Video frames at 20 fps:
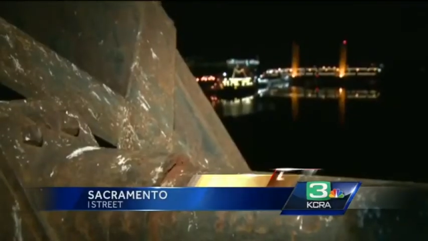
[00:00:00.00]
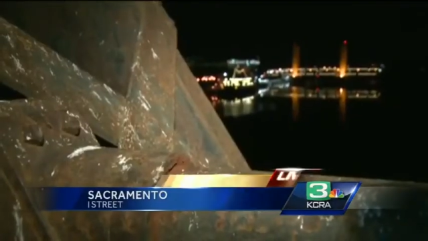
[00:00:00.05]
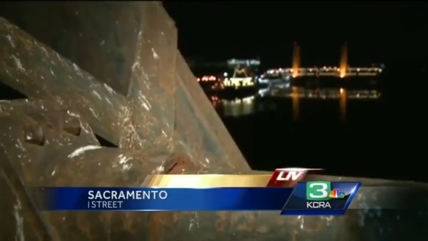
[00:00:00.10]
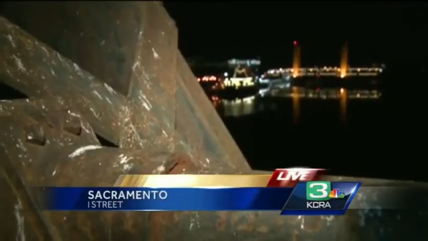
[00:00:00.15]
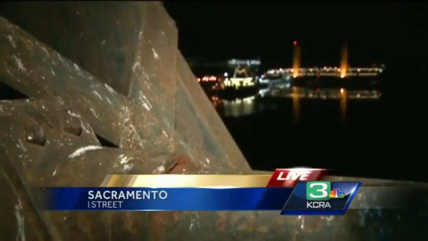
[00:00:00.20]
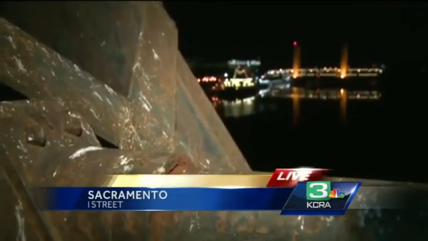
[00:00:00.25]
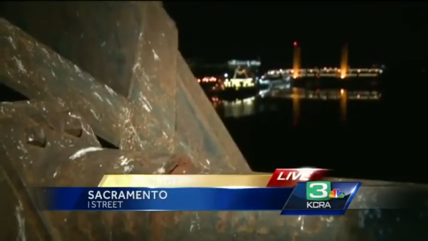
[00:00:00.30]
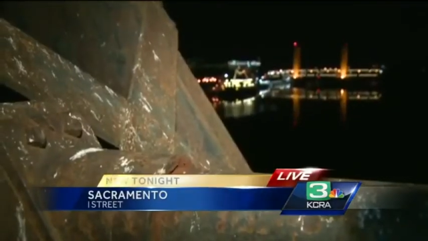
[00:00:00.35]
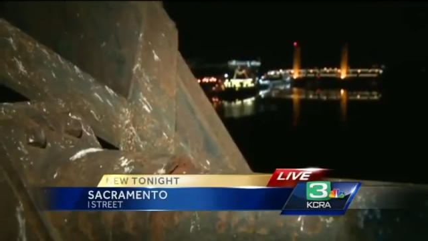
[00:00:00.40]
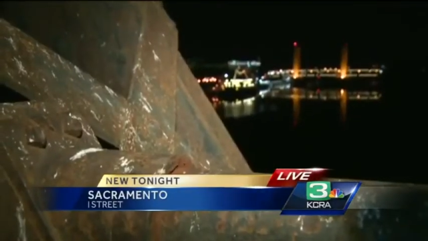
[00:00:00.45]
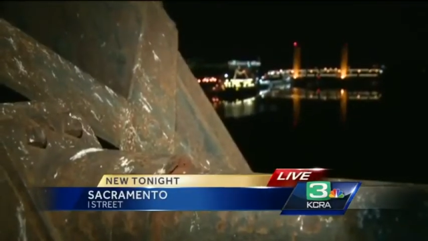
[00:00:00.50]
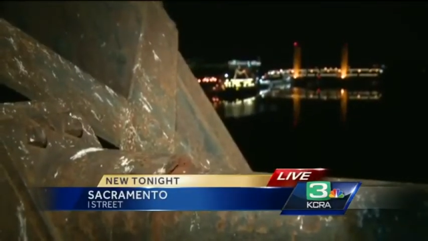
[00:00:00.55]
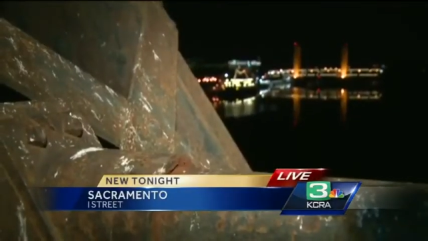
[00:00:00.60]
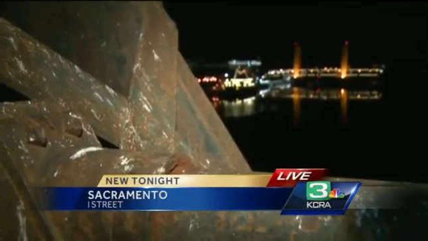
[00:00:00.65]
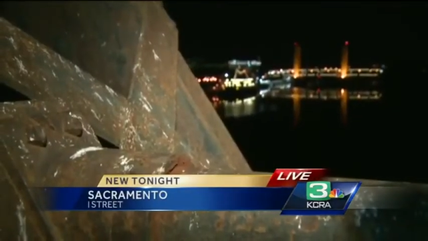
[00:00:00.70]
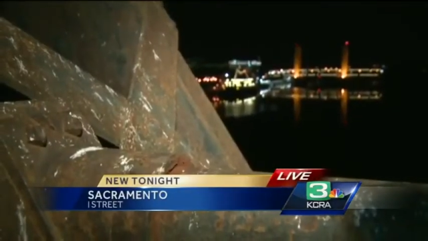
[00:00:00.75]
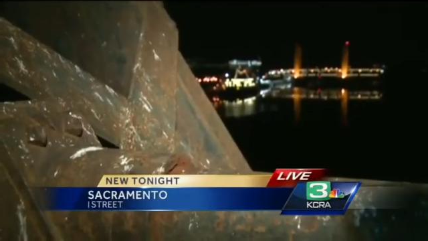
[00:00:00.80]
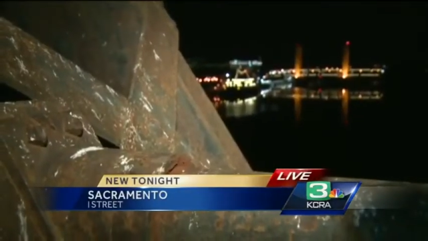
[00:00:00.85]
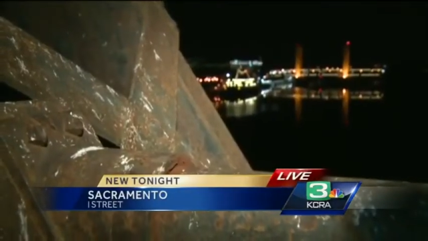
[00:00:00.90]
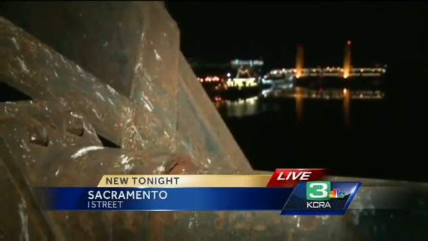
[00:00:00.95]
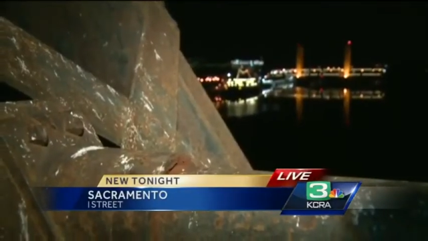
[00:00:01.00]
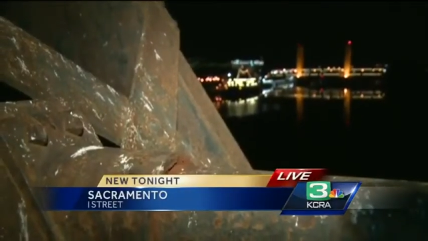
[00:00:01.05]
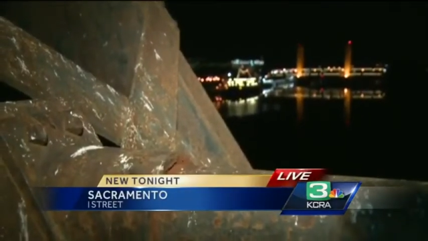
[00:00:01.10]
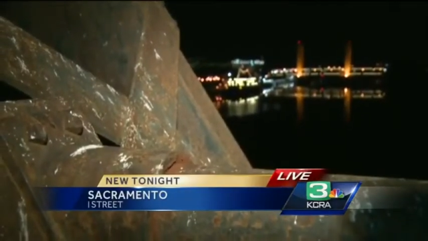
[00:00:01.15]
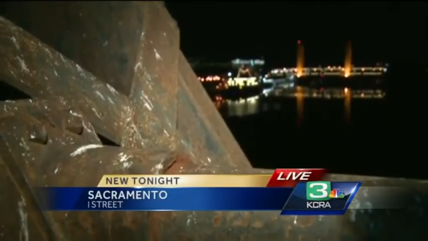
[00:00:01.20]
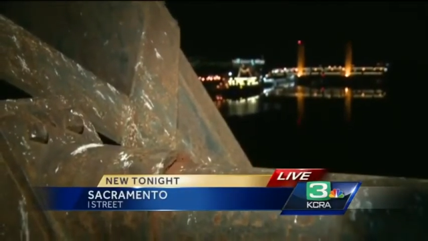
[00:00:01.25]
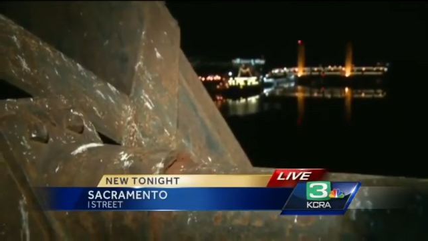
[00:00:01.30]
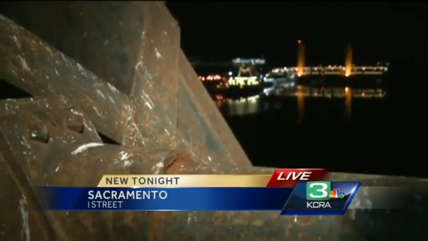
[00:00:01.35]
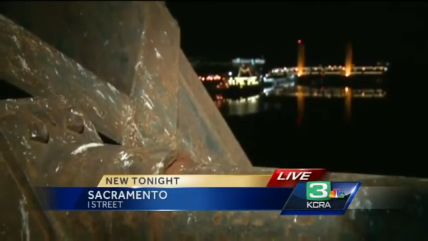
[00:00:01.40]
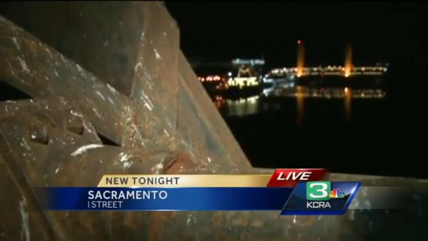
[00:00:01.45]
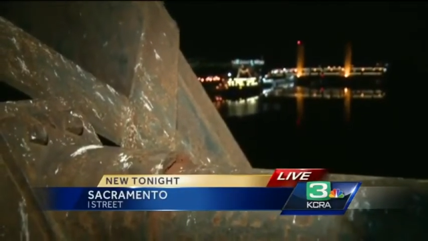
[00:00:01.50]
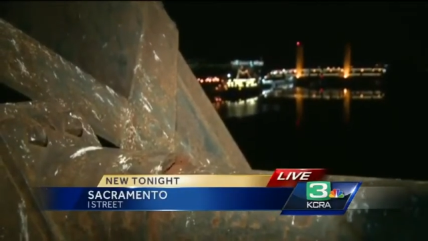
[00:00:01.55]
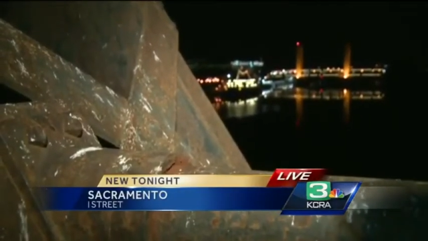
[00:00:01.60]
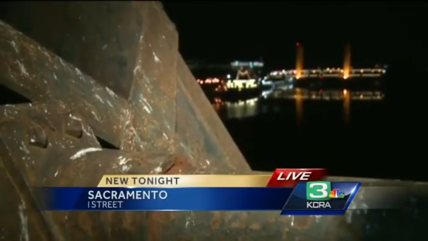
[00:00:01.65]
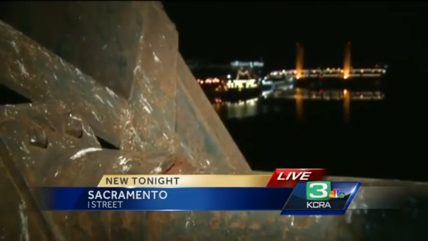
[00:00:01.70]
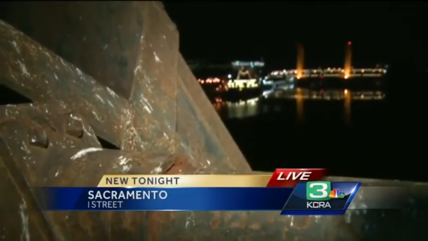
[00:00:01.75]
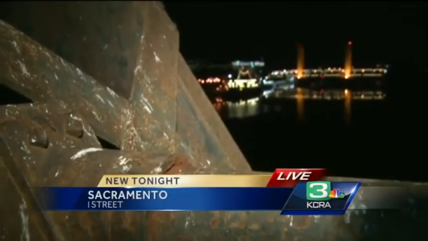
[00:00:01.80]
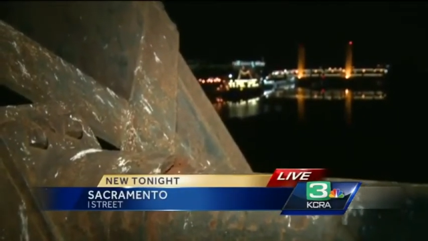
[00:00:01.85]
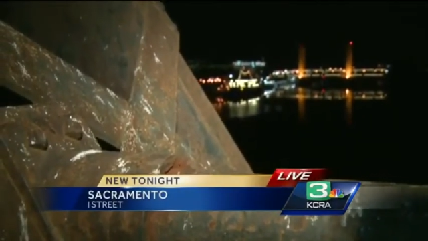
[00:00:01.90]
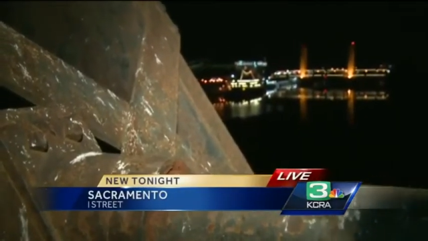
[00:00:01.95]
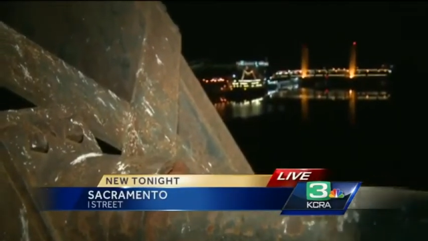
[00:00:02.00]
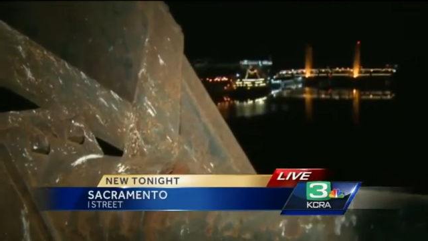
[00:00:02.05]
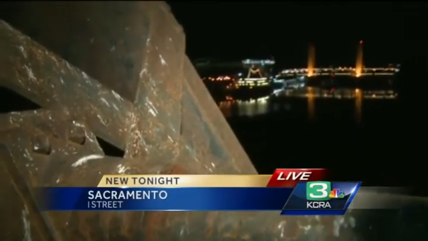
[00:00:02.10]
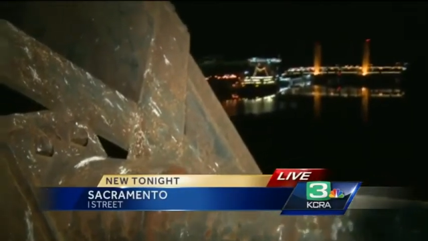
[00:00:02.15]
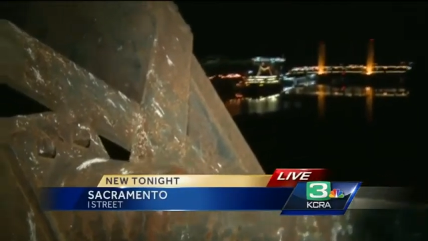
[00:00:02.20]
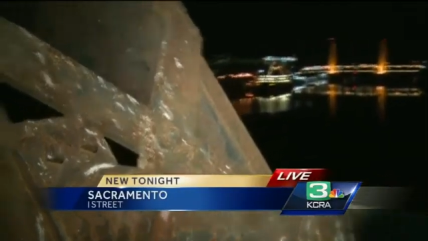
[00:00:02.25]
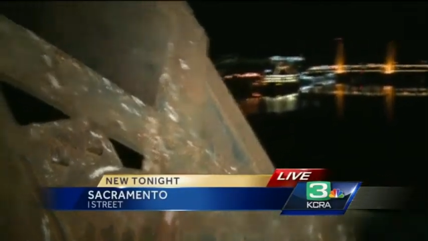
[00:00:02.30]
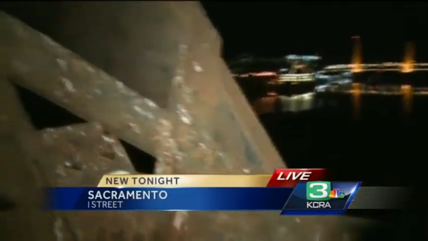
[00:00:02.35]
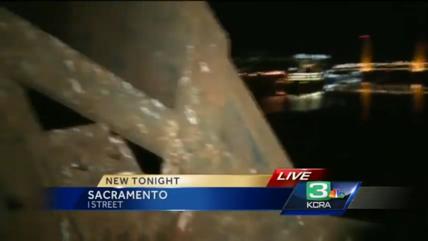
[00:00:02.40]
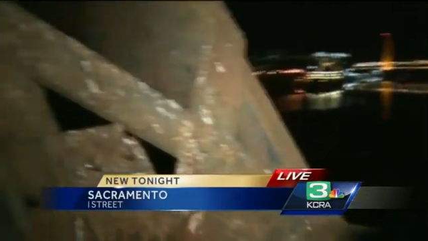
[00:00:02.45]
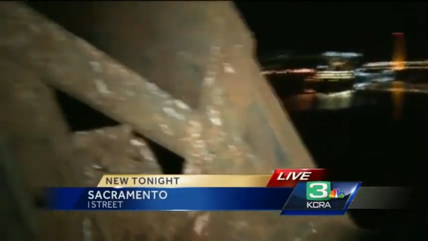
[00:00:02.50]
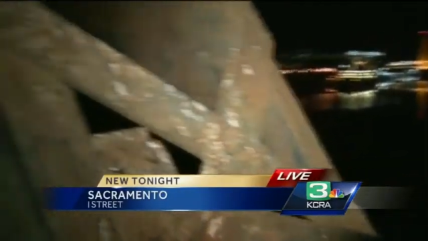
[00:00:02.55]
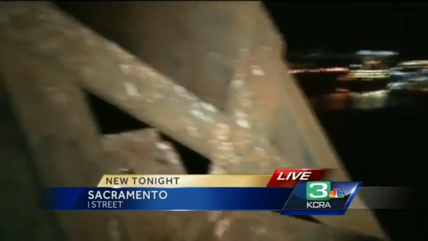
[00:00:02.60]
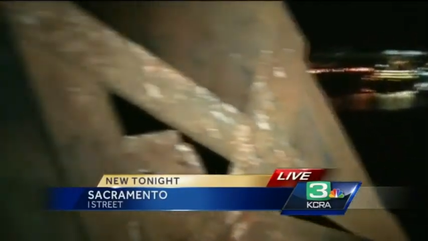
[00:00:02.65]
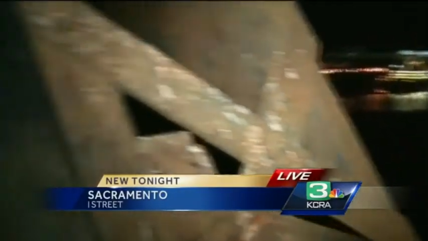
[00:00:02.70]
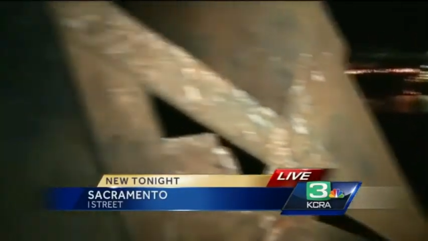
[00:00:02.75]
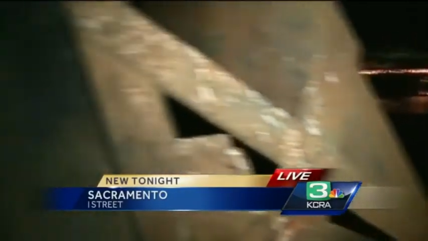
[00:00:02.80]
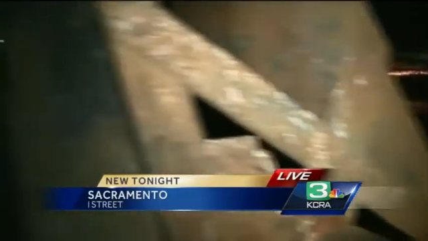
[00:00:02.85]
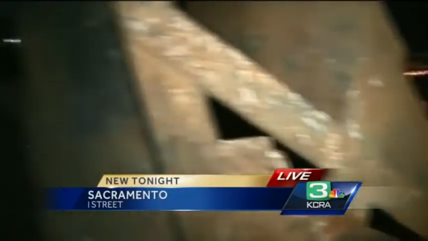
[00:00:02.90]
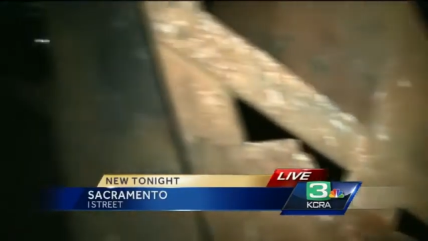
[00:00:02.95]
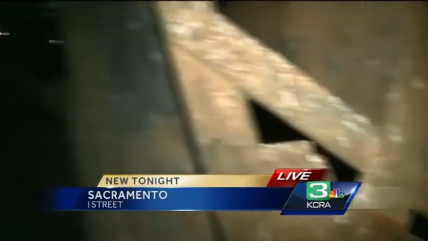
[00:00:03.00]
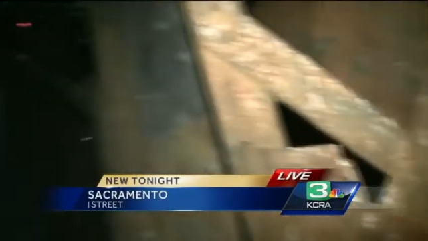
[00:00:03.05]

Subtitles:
[unreadable: no face in view]